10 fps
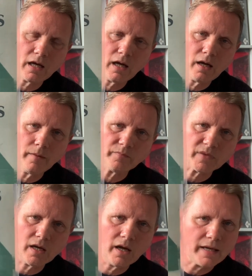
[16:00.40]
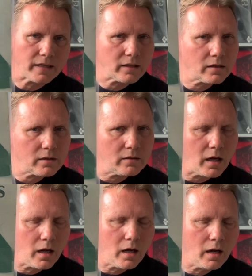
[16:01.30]

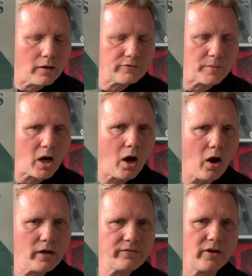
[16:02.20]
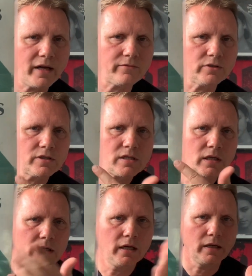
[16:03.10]
from a hi-fi advert,
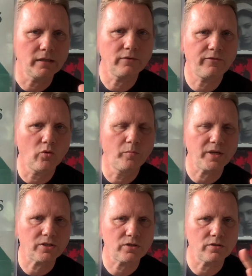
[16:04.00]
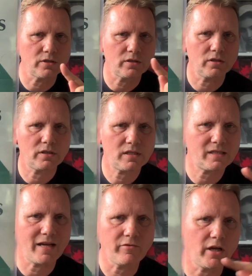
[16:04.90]
and the full picture, there's a
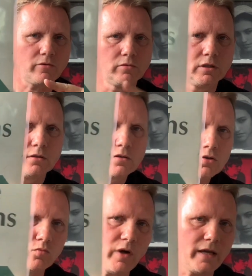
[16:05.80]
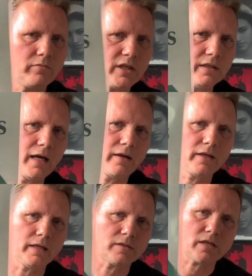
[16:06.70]
stereo somewhere in that
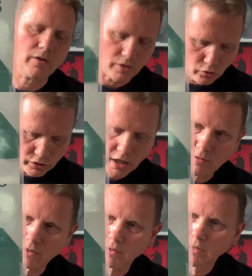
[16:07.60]
thing. So unknown